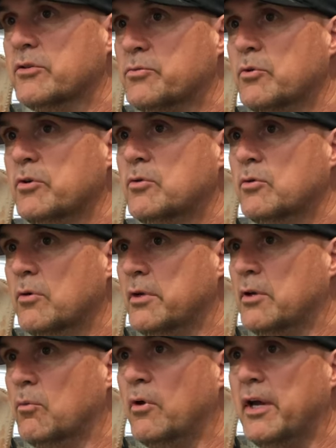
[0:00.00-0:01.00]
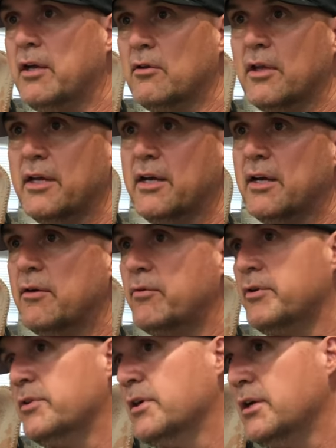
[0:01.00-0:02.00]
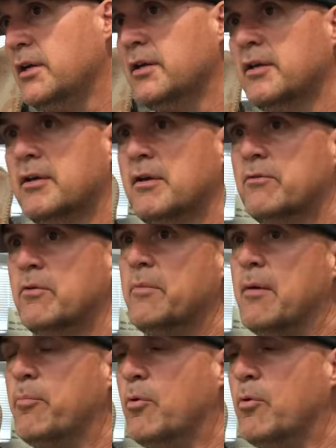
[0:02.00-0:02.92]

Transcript: it's really cool. We'll handle everything from that